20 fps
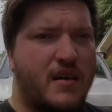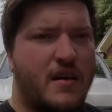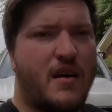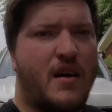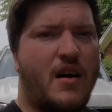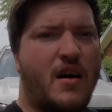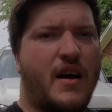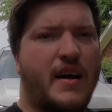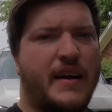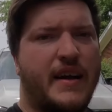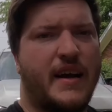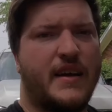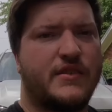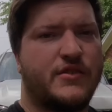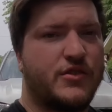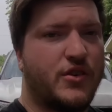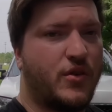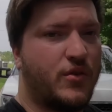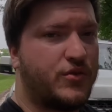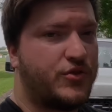All right, guys,
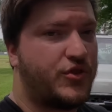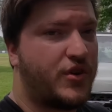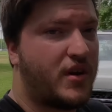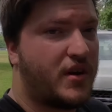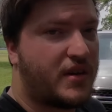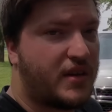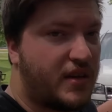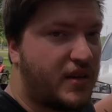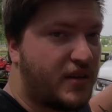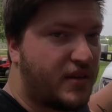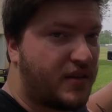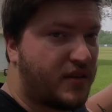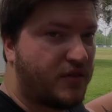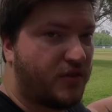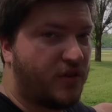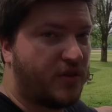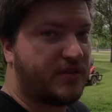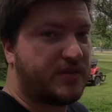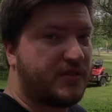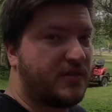so truck
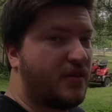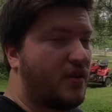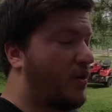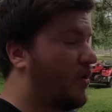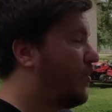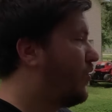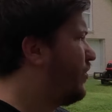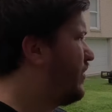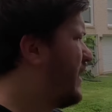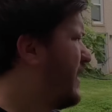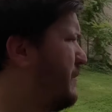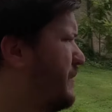looks a whole lot